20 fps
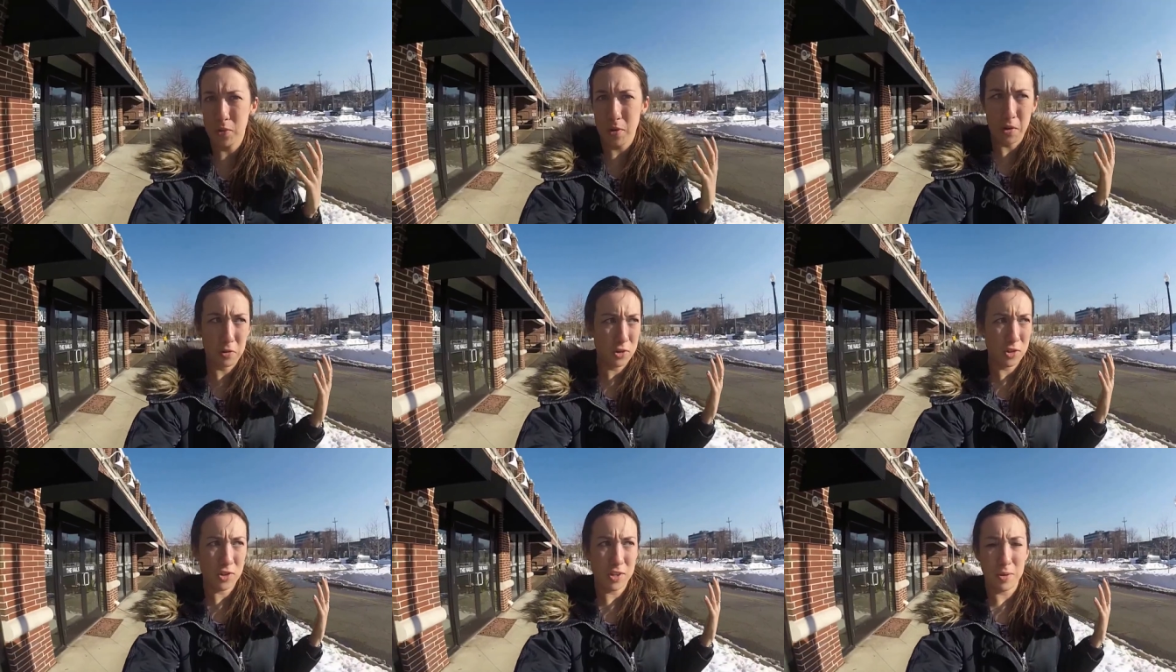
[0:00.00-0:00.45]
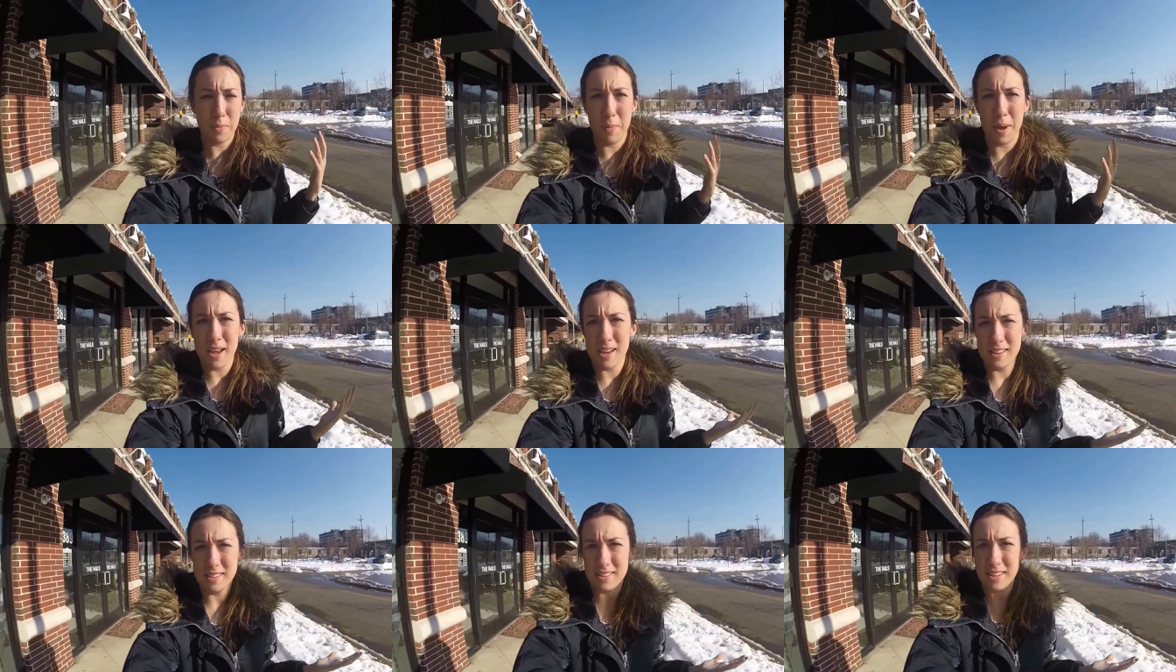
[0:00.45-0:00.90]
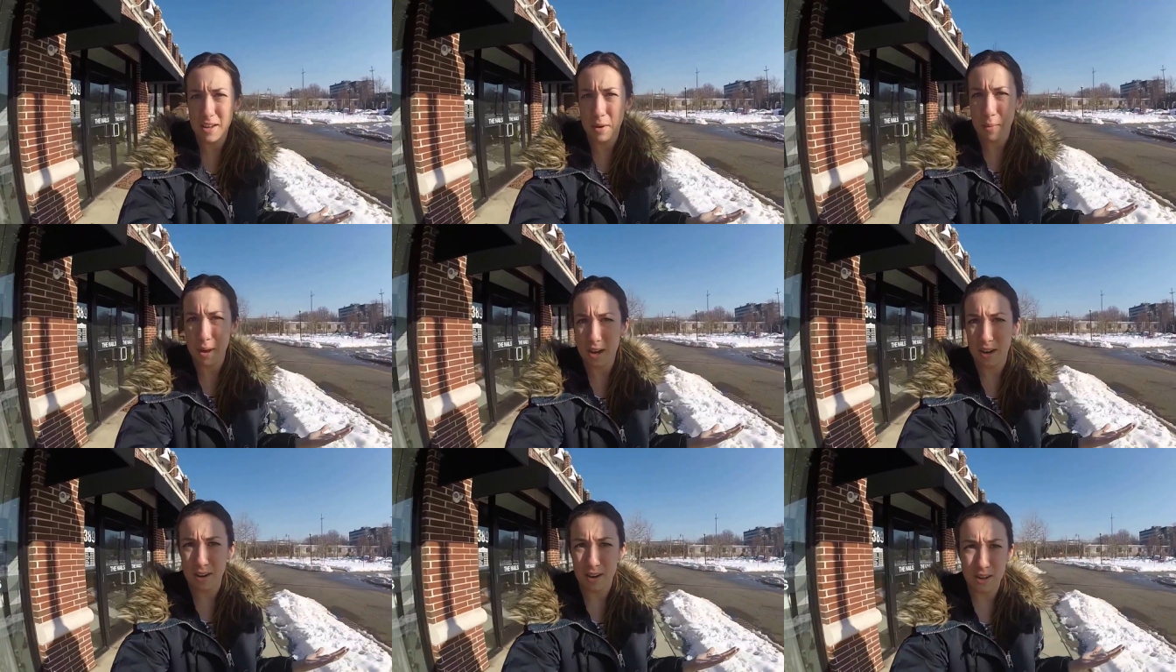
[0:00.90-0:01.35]
just amazing
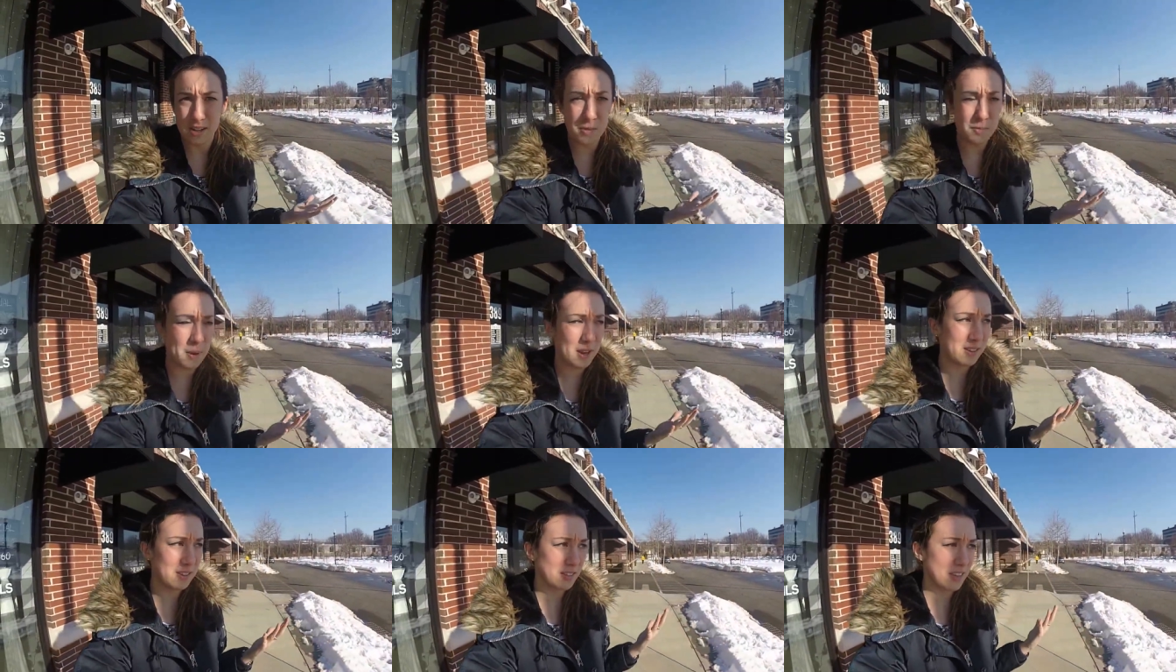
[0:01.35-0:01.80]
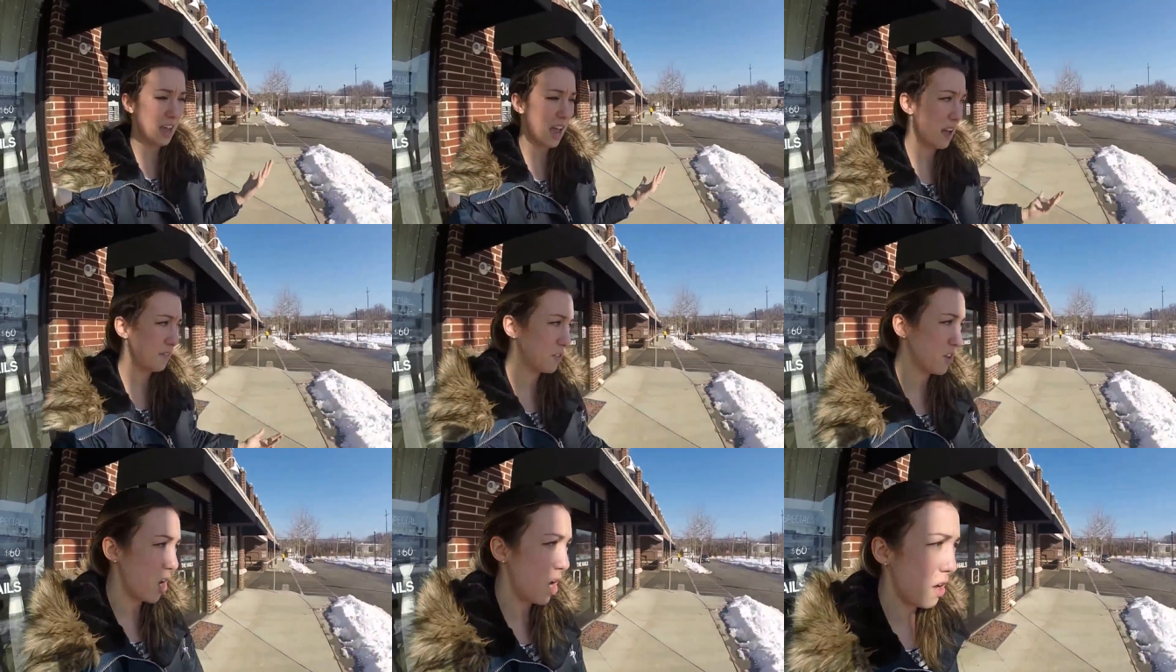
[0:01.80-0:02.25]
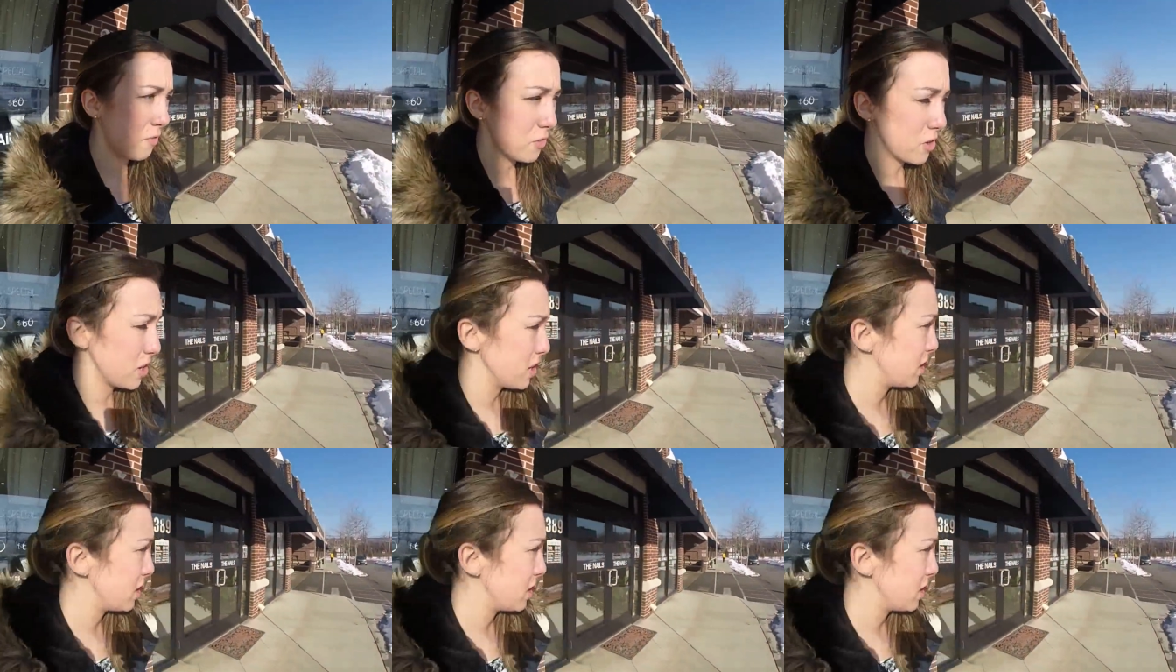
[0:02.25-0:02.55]
amenity space that they have to offer